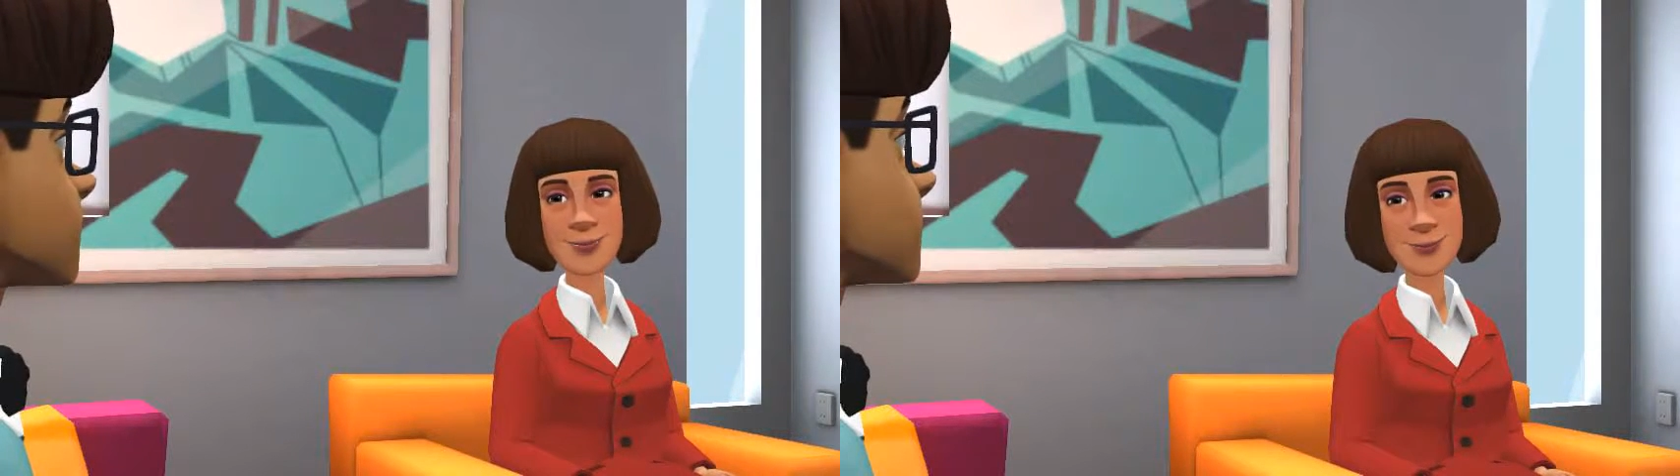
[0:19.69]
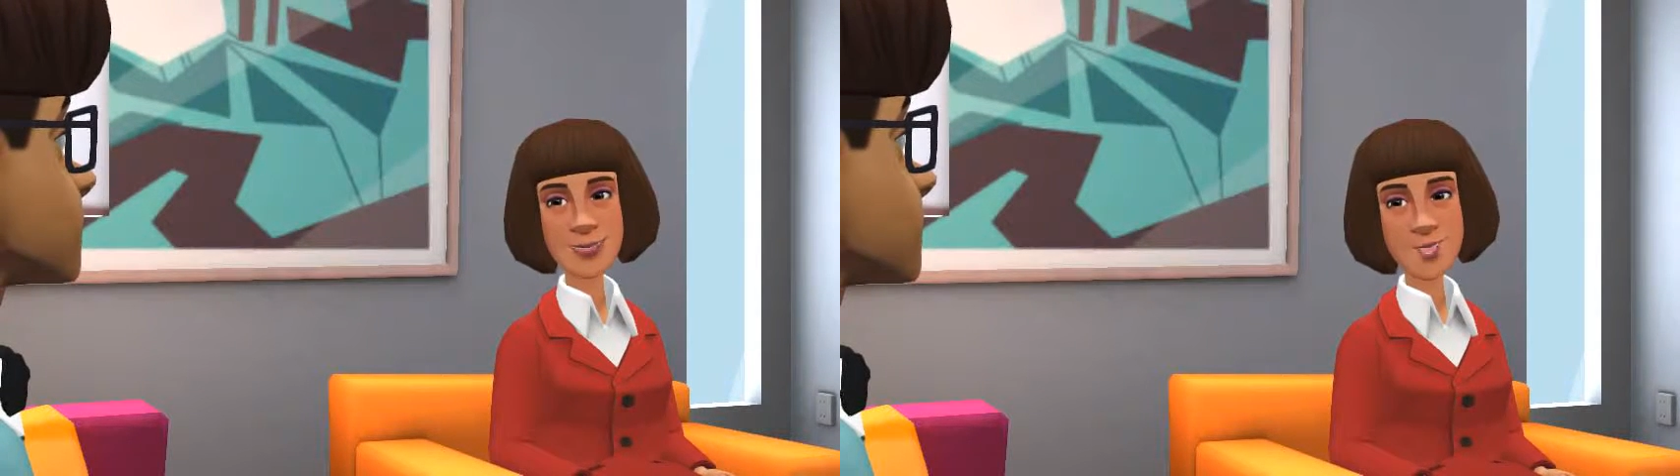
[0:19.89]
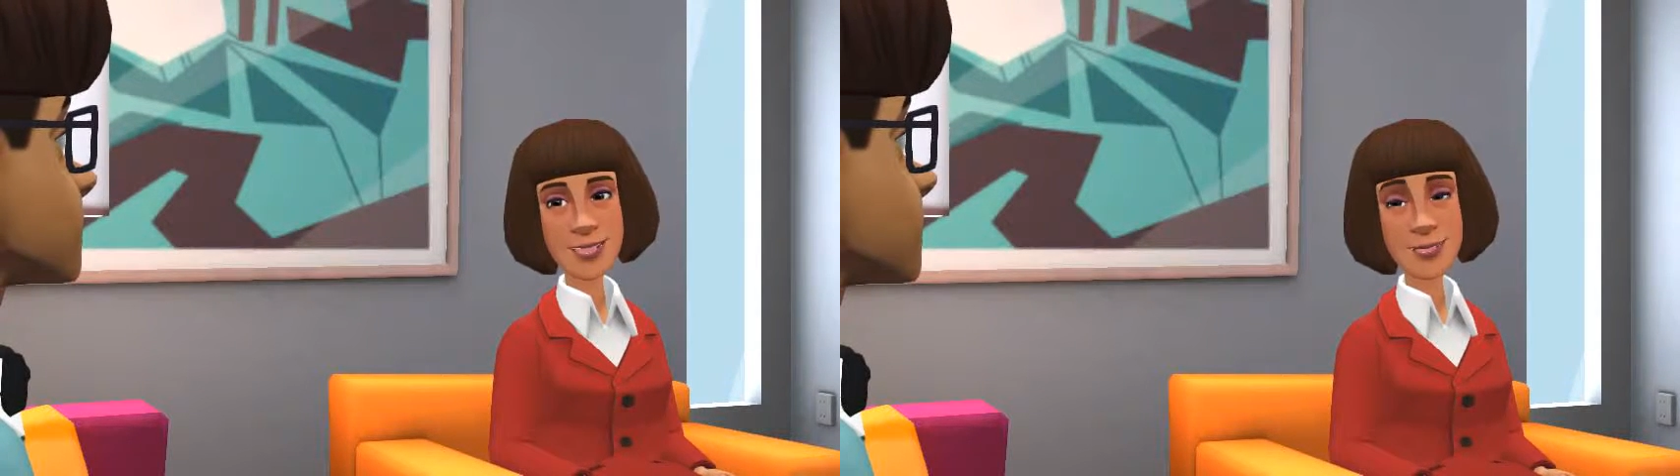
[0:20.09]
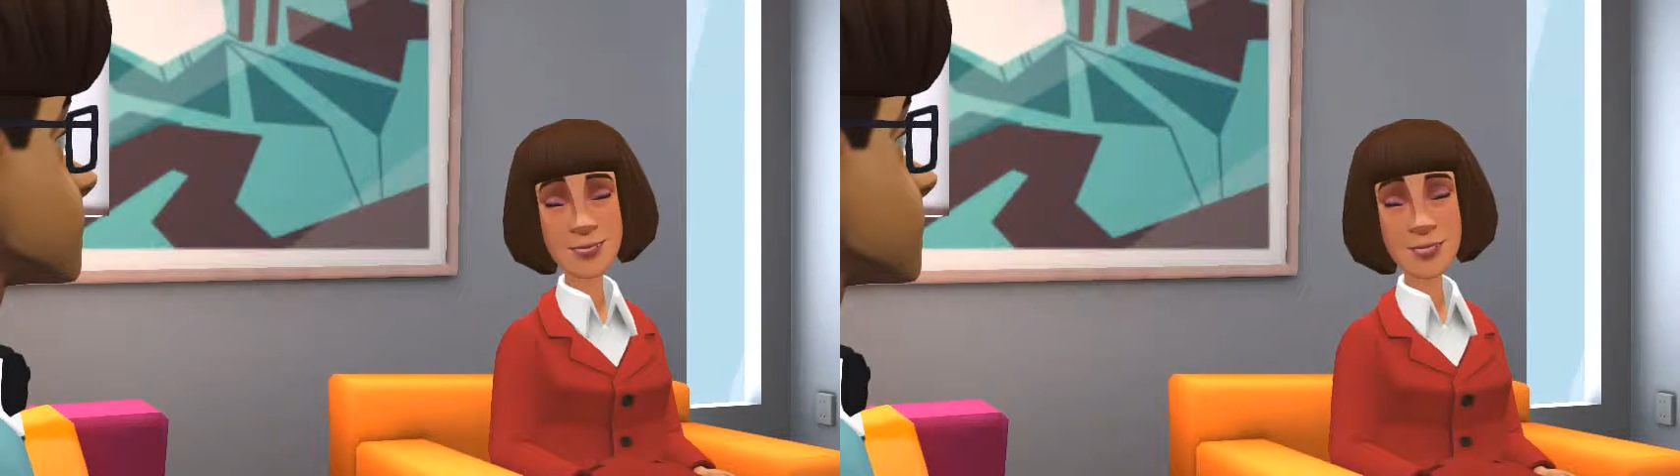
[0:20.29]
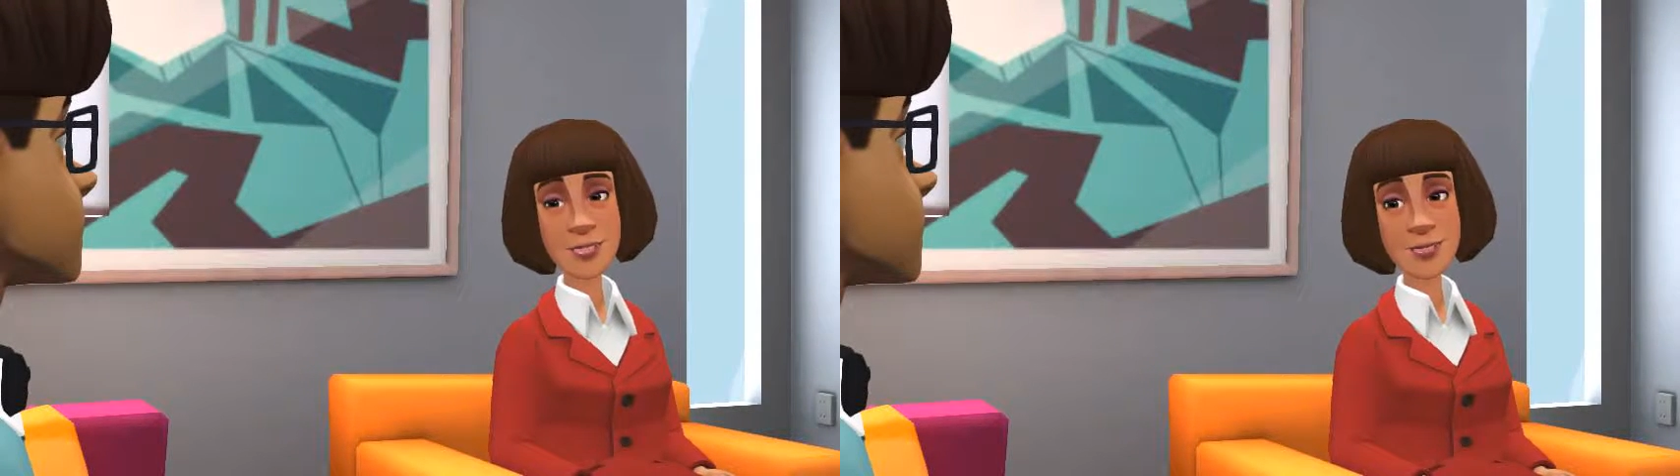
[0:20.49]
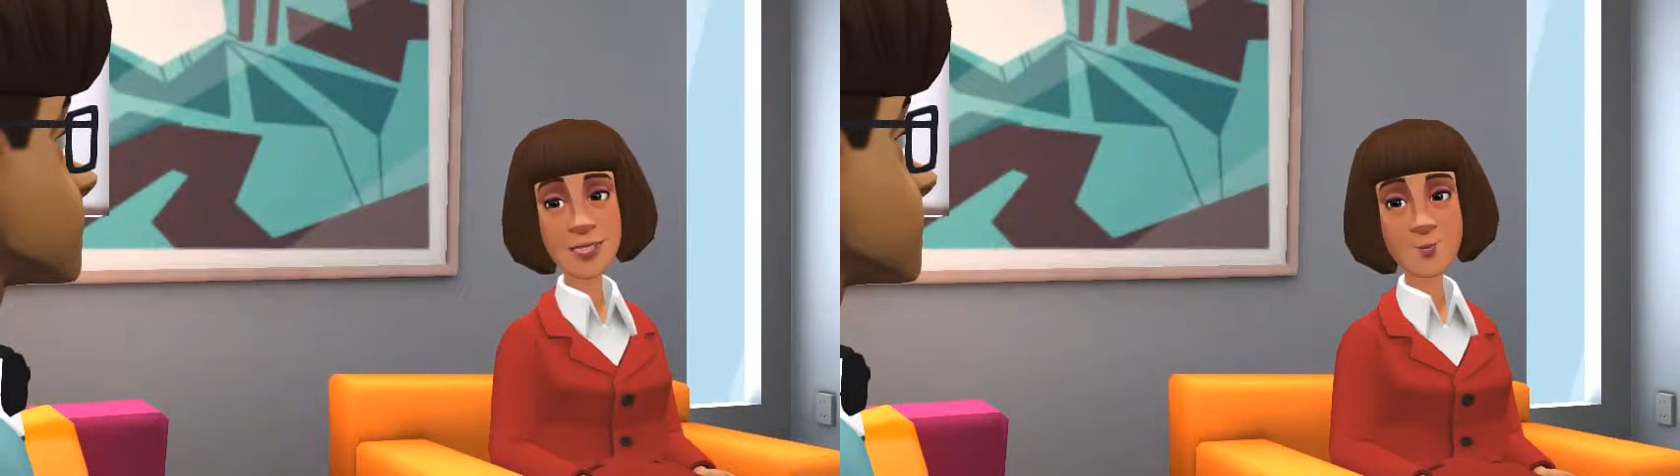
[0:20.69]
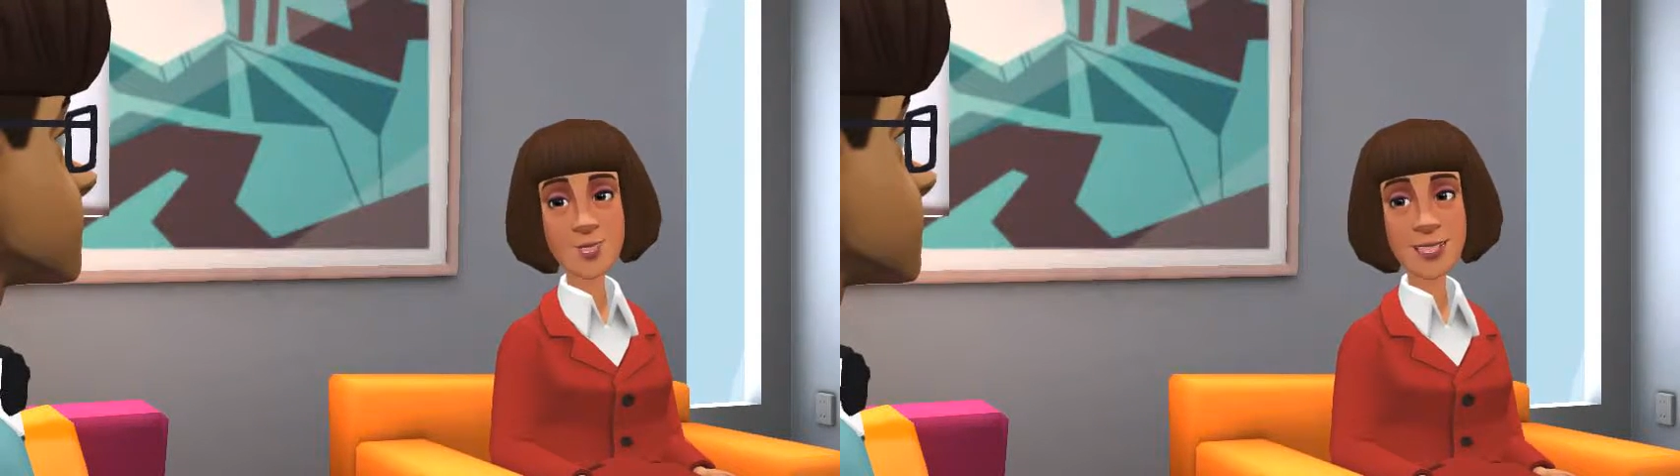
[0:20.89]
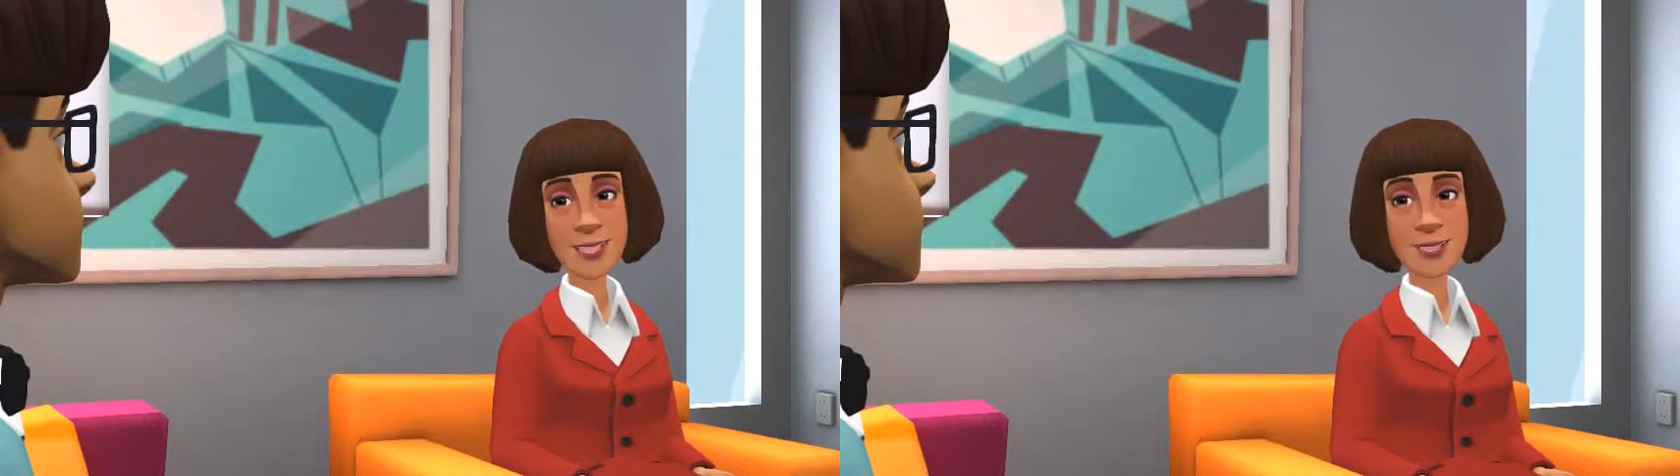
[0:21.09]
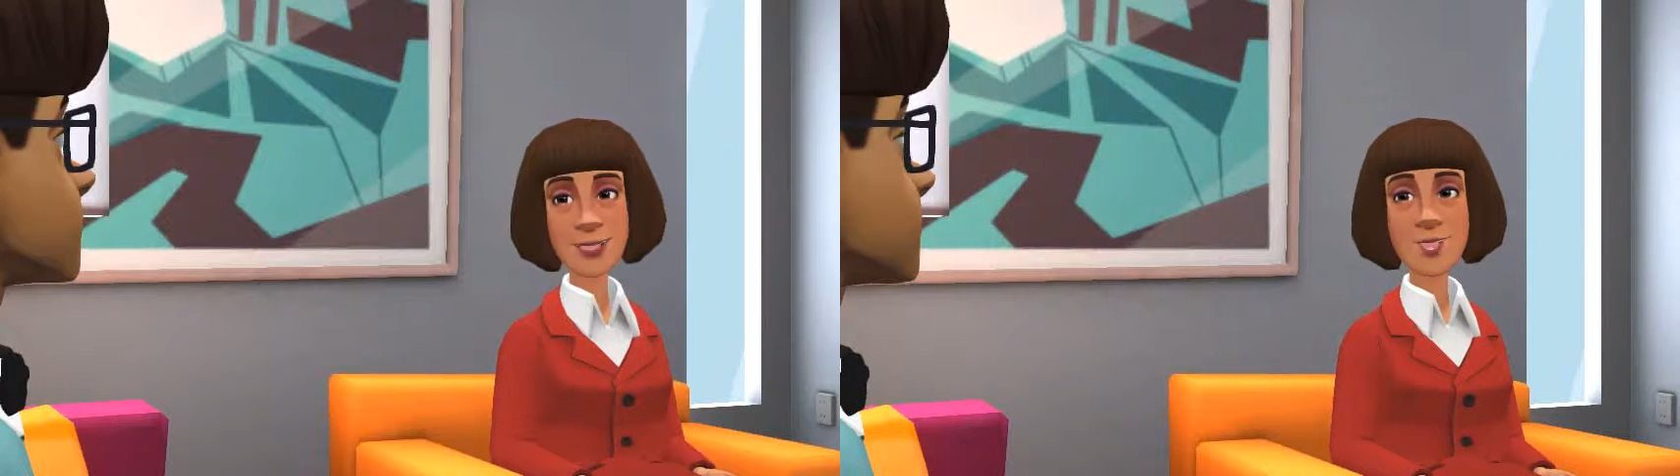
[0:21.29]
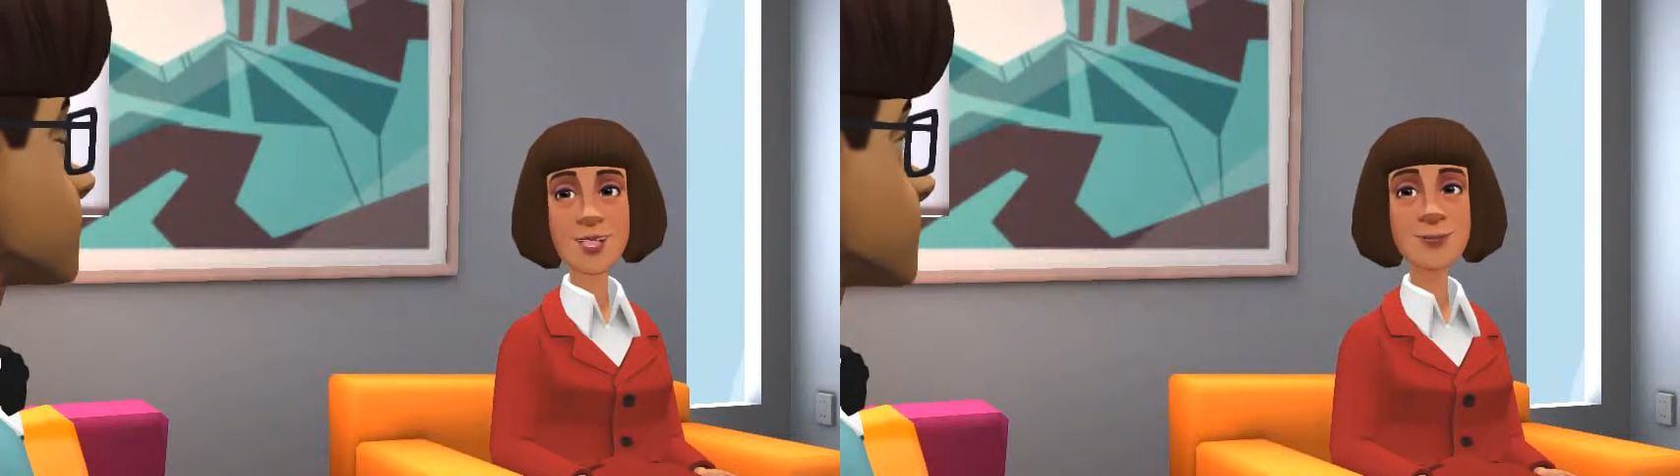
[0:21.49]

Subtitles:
how does classroom technology